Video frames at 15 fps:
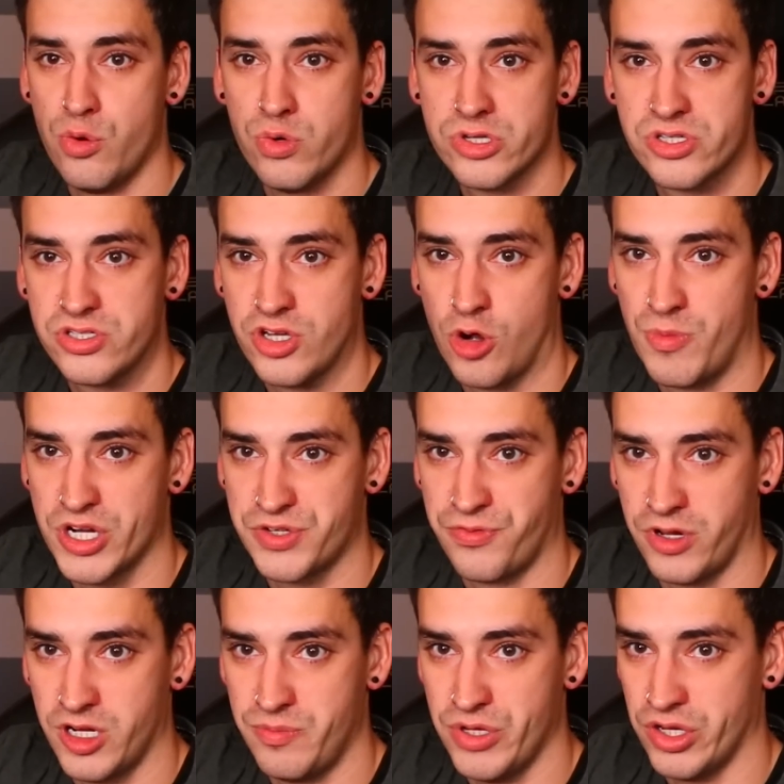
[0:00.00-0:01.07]
It was so much
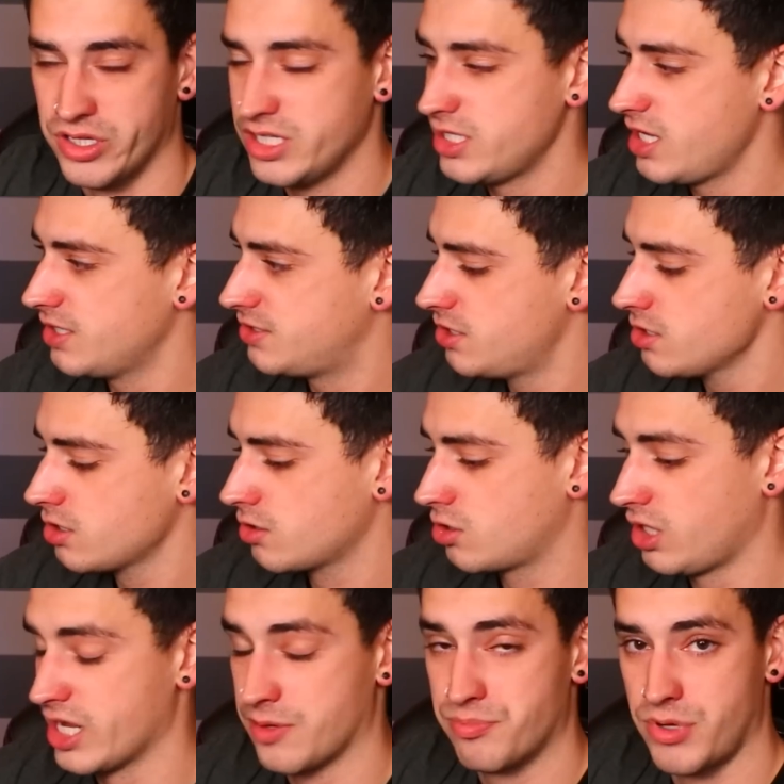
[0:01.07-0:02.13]
fun to build. It
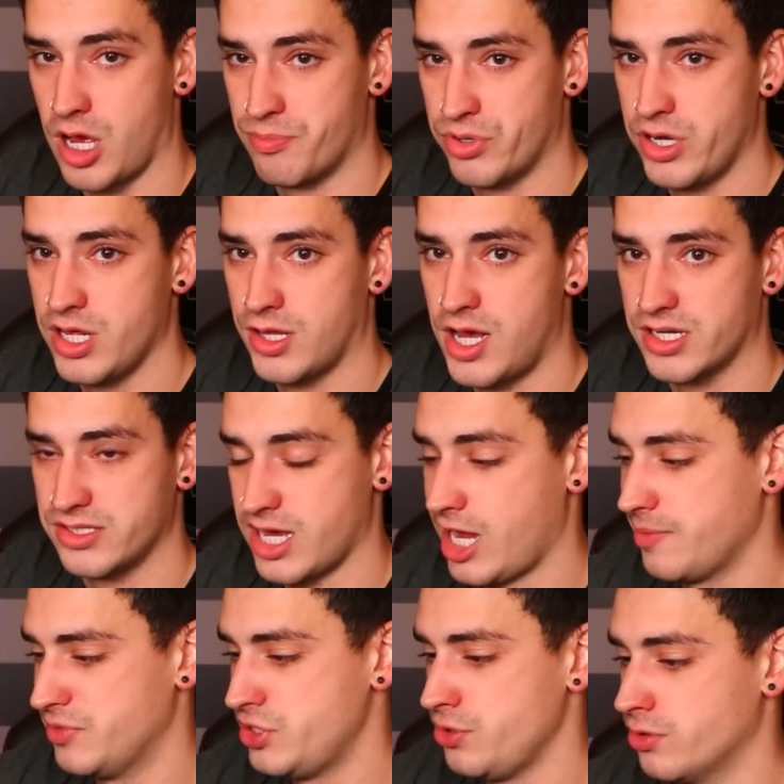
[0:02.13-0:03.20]
took like a pretty long
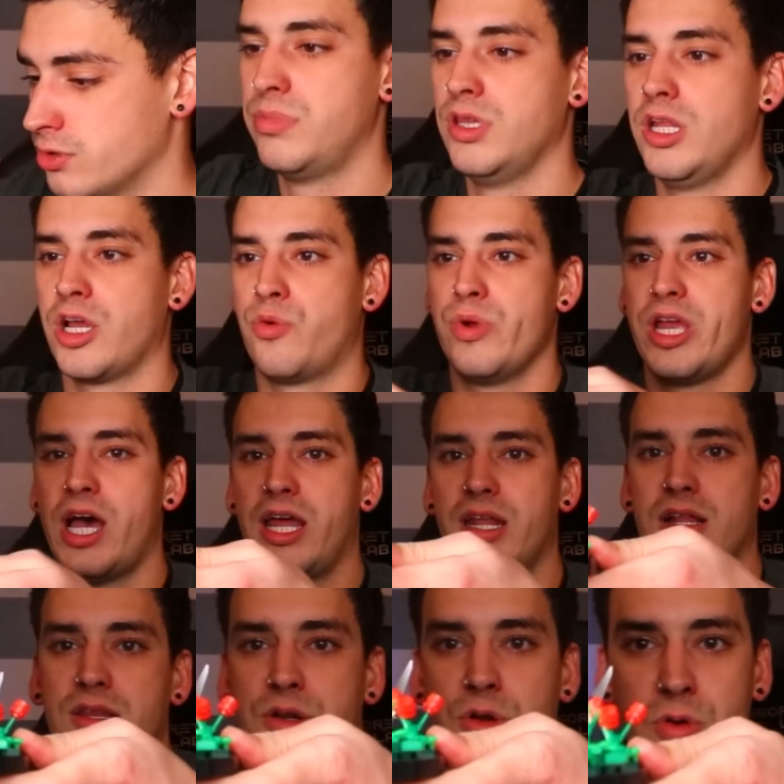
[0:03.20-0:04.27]
time too. But look, we
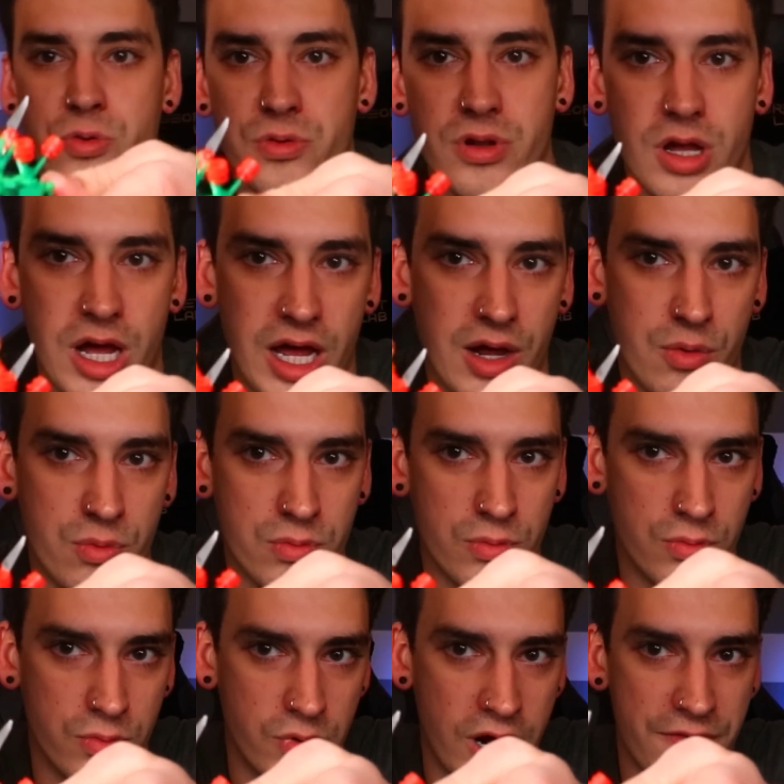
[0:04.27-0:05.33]
got a little,
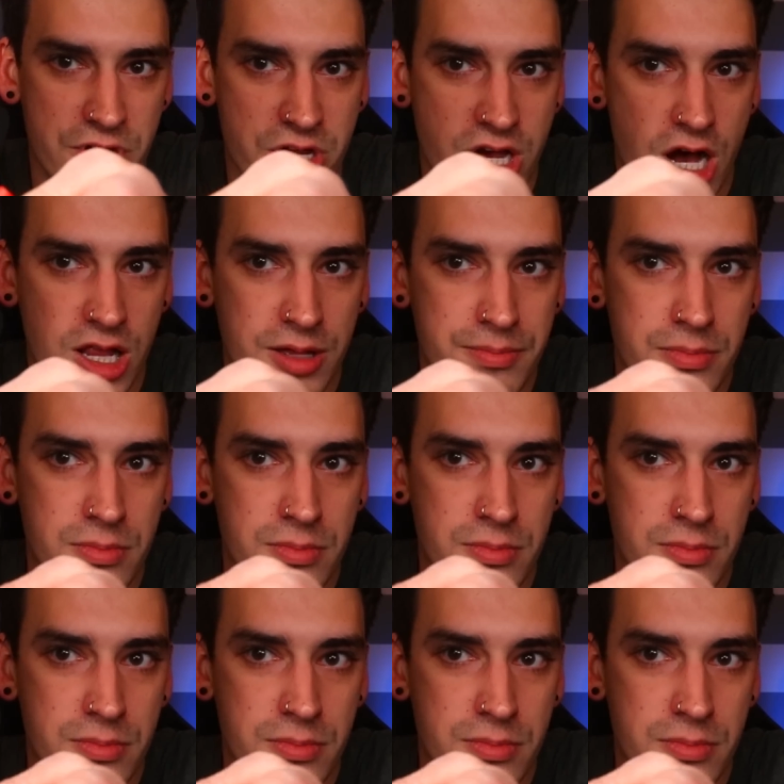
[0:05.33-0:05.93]
whatever you call him,